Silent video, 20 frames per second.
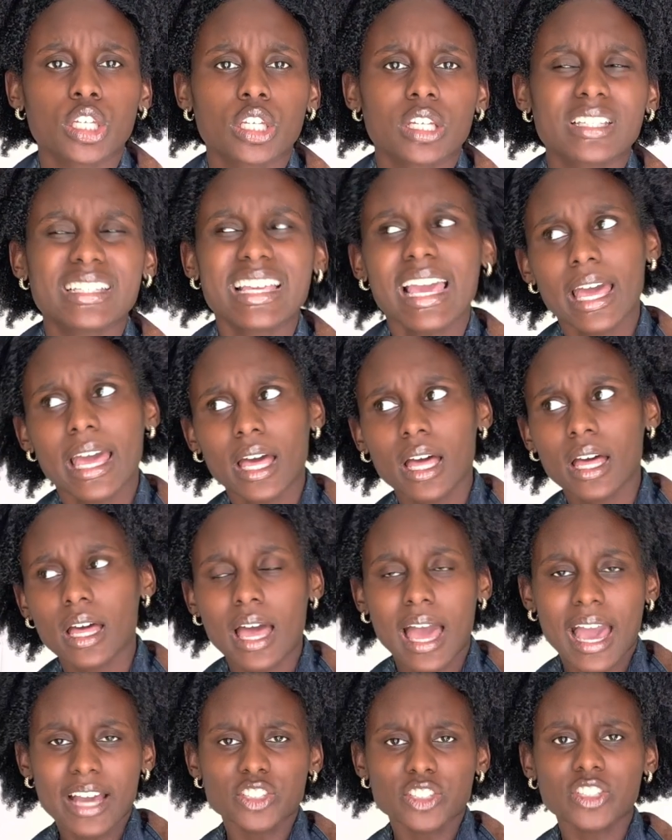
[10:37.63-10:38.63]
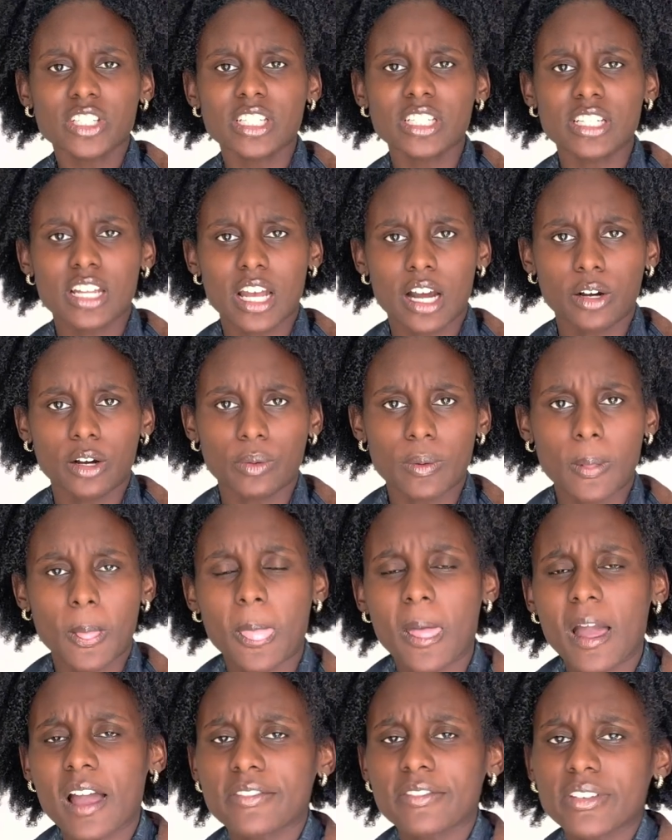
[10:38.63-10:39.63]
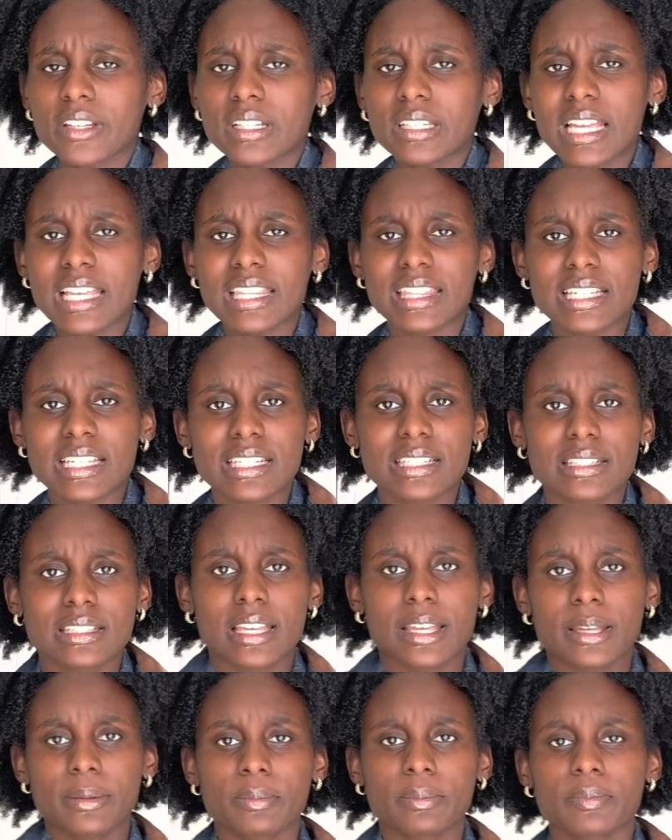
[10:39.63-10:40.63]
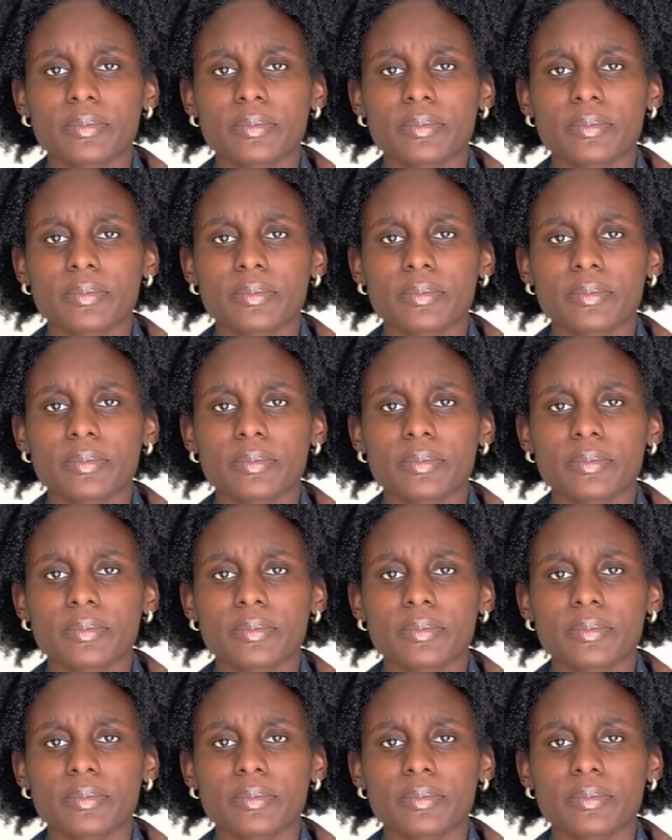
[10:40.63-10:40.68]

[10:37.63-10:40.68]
no. I feel like this tip